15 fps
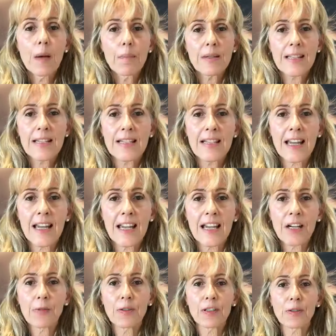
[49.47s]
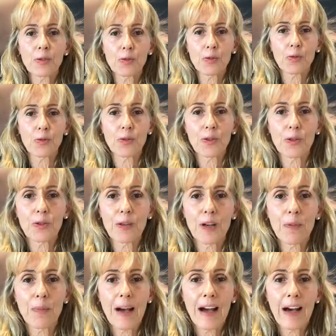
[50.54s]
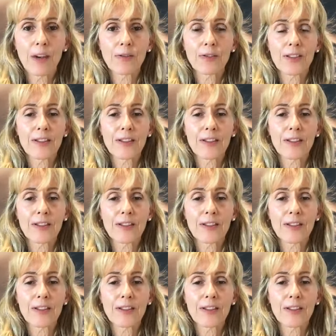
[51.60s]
But today I wanted to talk to you about